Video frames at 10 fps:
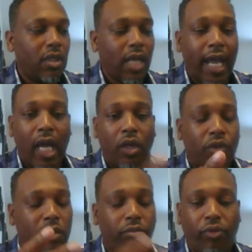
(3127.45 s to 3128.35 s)

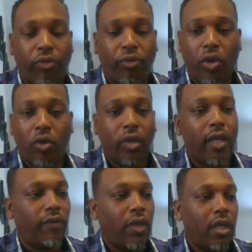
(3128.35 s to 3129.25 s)
nouns and pronouns
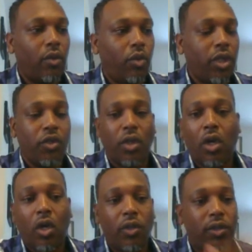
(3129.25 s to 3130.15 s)
and what you should
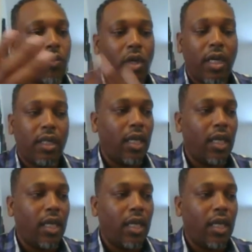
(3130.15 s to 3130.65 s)
call someone.